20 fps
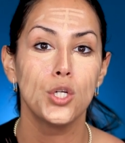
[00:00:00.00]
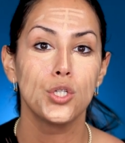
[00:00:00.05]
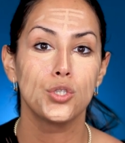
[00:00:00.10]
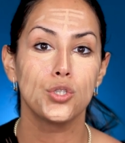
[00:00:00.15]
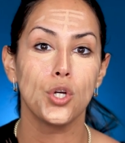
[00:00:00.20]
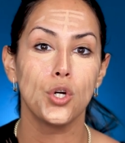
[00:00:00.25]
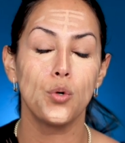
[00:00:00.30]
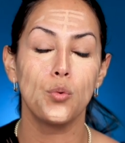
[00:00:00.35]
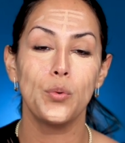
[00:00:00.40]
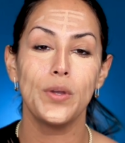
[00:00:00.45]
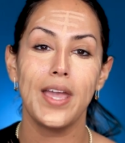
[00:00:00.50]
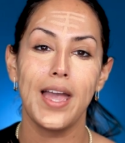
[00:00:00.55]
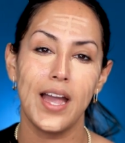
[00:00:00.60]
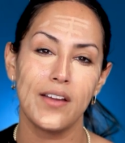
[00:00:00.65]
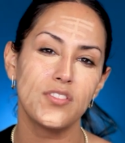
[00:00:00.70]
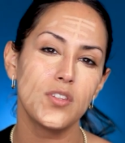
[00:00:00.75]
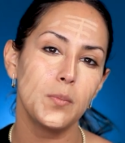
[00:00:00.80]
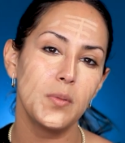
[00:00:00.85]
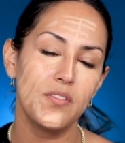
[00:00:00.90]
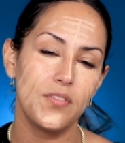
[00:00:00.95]
So we
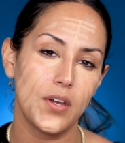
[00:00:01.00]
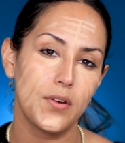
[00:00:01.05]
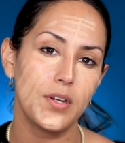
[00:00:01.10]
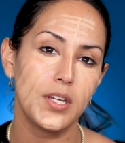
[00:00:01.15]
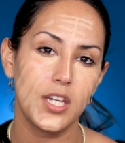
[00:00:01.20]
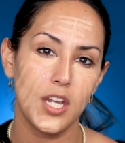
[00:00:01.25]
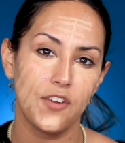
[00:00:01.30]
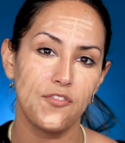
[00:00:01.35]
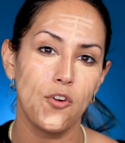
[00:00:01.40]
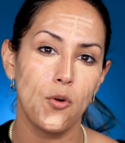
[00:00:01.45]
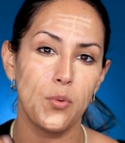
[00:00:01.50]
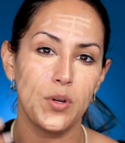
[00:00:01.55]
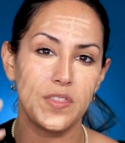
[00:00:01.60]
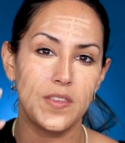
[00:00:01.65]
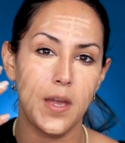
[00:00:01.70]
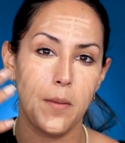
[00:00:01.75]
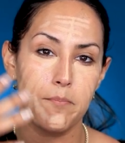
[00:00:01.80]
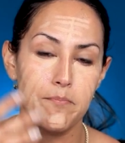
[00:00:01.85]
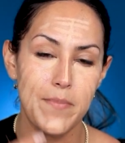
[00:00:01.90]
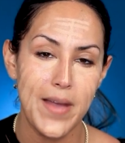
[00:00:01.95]
have to be very careful with
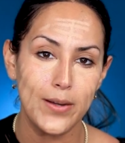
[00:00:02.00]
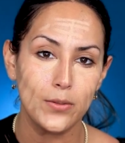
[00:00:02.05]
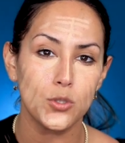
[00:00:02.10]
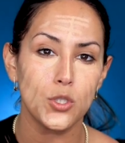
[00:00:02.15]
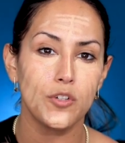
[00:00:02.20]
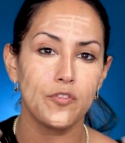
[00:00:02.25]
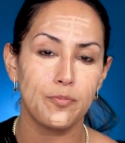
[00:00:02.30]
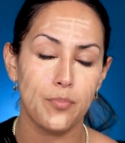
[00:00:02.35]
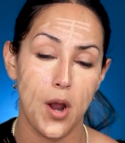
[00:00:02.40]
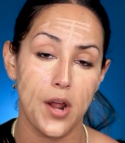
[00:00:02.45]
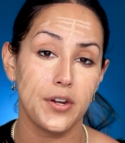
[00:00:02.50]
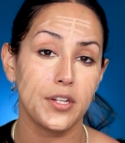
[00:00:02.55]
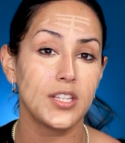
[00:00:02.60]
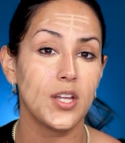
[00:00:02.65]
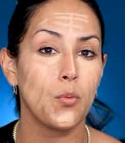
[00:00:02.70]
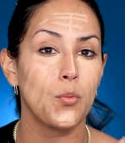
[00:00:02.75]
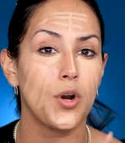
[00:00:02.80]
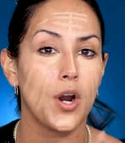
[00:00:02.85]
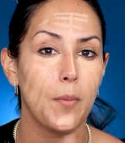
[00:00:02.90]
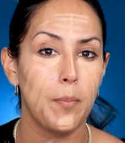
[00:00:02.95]
the amount of product
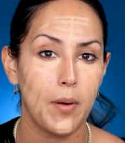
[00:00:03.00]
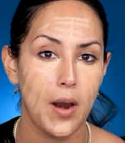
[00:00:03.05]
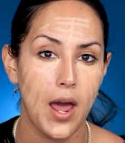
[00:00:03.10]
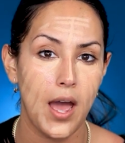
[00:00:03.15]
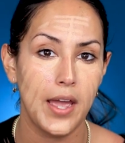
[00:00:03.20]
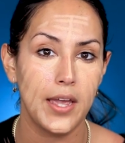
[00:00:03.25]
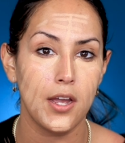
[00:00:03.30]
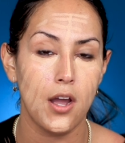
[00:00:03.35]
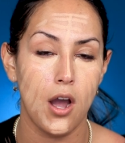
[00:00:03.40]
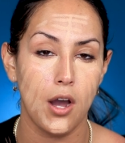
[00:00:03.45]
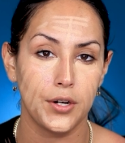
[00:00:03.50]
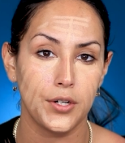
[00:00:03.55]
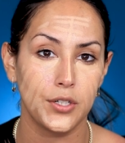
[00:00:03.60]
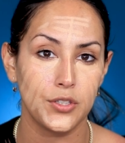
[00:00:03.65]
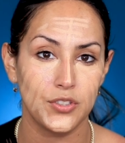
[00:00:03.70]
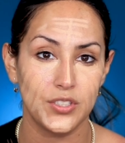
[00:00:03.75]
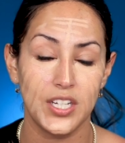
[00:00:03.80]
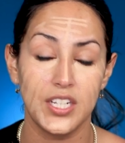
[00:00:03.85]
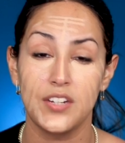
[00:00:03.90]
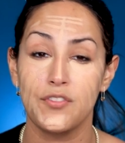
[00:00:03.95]
that we're applying on
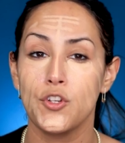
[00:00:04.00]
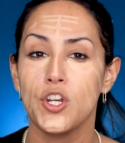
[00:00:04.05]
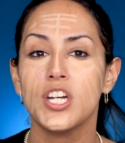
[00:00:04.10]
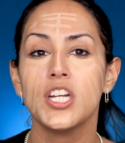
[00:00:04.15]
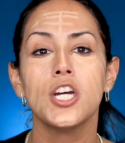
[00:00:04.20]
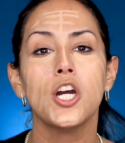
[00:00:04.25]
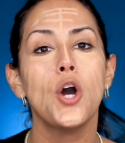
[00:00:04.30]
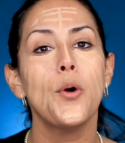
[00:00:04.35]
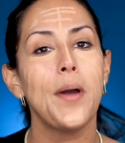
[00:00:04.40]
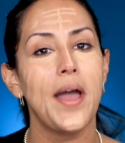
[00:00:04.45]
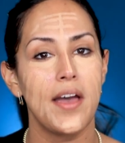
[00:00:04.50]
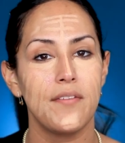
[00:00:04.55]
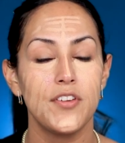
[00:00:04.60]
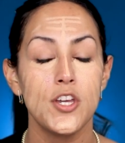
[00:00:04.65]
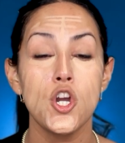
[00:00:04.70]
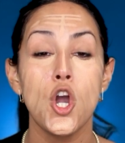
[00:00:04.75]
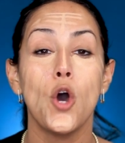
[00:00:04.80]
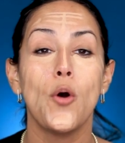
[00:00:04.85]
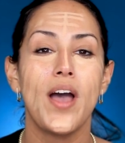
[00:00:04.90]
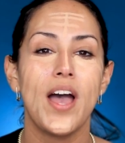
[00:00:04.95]
our skin. If you're gonna go
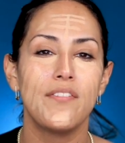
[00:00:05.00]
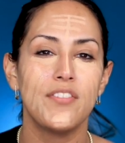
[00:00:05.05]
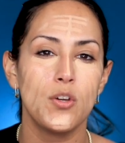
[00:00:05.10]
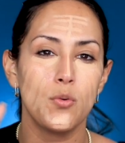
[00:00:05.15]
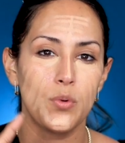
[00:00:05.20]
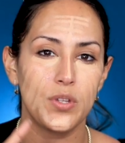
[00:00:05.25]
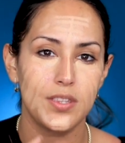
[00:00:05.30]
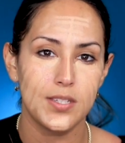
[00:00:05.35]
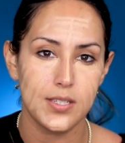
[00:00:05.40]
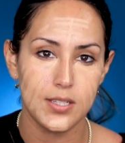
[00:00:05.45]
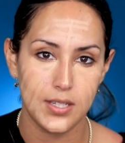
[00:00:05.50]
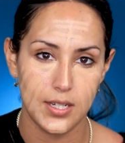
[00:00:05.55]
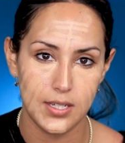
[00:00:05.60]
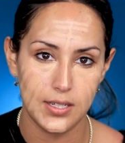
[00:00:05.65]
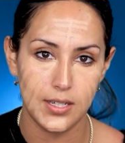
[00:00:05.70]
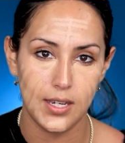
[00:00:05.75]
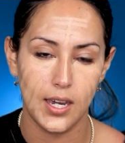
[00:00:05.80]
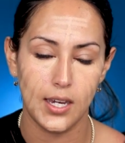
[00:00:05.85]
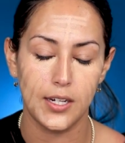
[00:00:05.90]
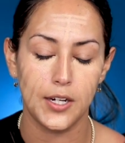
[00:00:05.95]
heavy, go heavy with
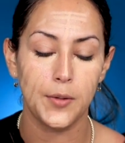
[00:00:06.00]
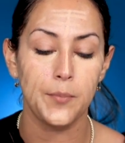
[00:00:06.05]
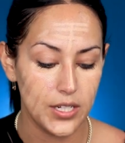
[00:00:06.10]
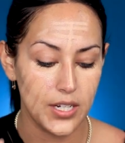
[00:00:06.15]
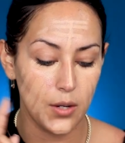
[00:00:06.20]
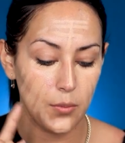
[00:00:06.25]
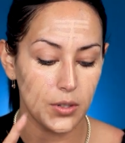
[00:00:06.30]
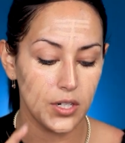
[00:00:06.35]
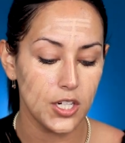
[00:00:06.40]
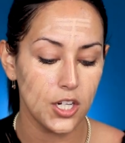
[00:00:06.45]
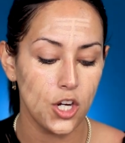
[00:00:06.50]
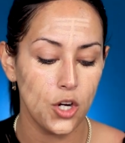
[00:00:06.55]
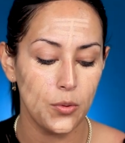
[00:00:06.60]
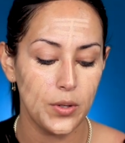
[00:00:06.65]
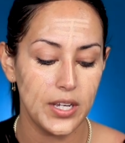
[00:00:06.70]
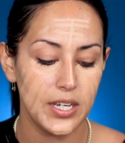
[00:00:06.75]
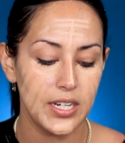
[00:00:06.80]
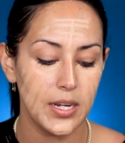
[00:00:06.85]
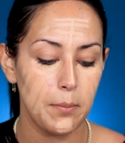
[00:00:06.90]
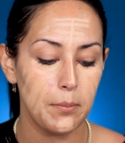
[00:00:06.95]
skincare. And now we're gonna go
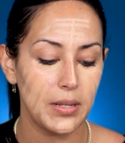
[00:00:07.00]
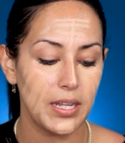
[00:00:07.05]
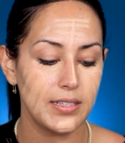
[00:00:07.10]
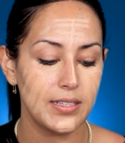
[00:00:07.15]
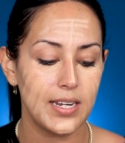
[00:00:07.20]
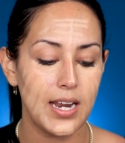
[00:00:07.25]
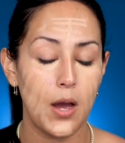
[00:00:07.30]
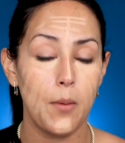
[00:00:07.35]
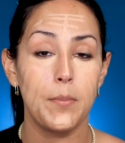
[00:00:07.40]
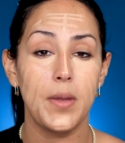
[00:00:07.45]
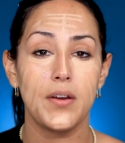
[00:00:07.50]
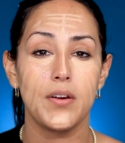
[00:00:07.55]
in and blend it out.